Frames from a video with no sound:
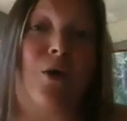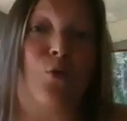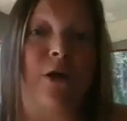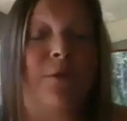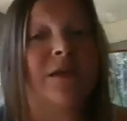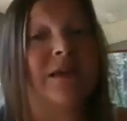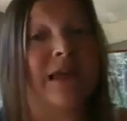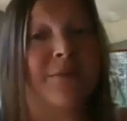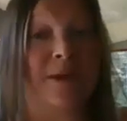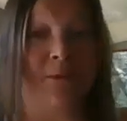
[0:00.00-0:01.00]
where I'm going to
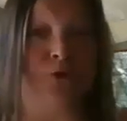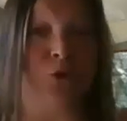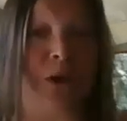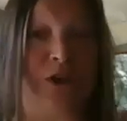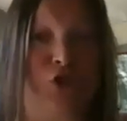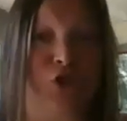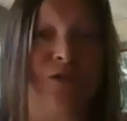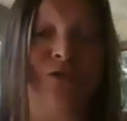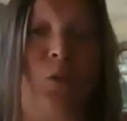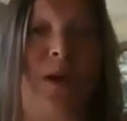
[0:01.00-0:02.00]
get people to register
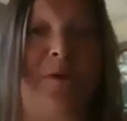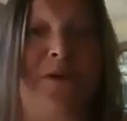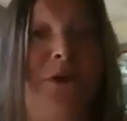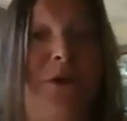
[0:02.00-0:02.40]
for the webinar.